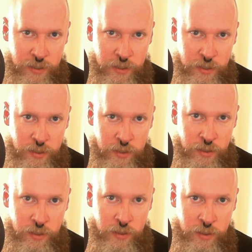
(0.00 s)

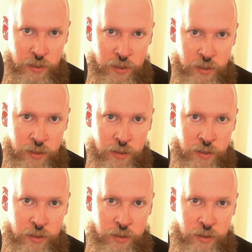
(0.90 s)

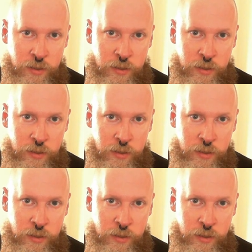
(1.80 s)
Nothing is said.